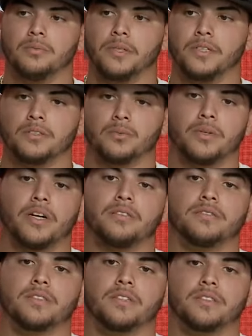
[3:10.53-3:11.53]
because we
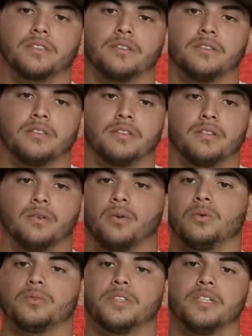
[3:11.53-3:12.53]
have such an
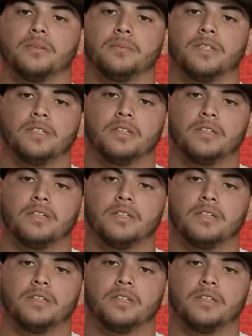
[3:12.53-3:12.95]
old team.